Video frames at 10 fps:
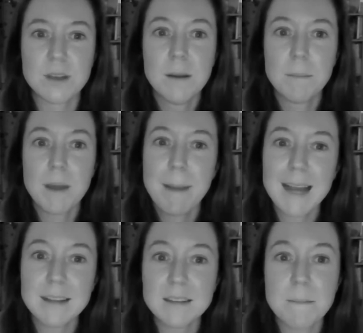My
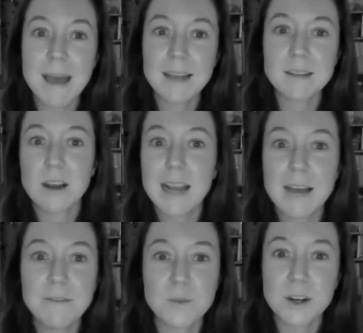past a mess I
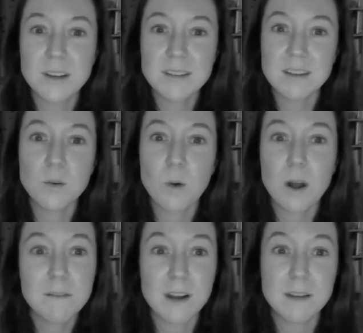left when I still
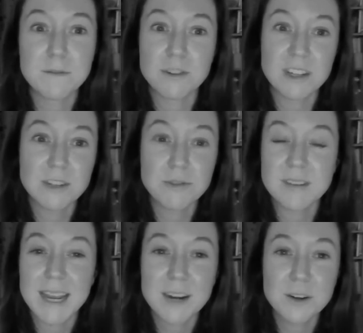qualified for children's
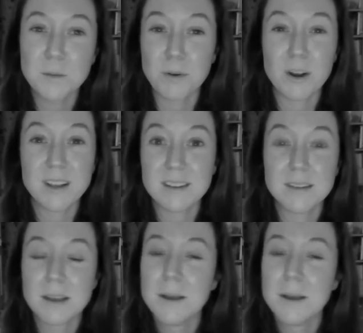haircut prices.